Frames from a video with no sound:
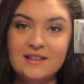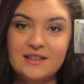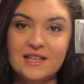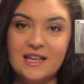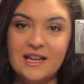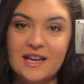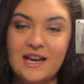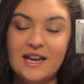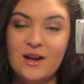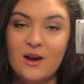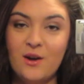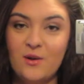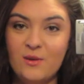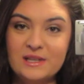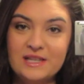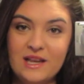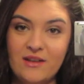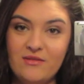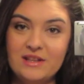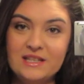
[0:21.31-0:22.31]
that I
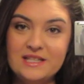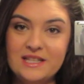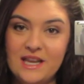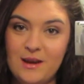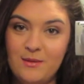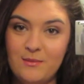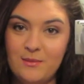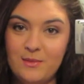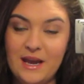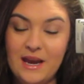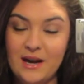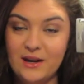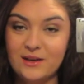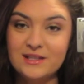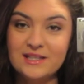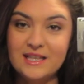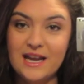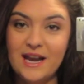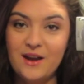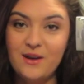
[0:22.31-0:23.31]
always have the same
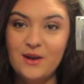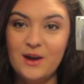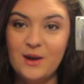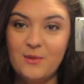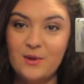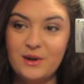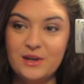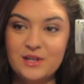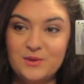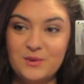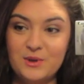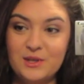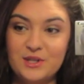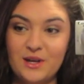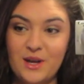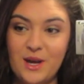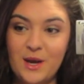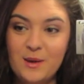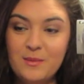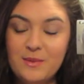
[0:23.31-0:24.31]
hairstyle. I want to switch
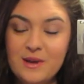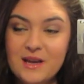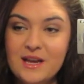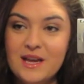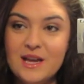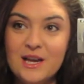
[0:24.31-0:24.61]
it up.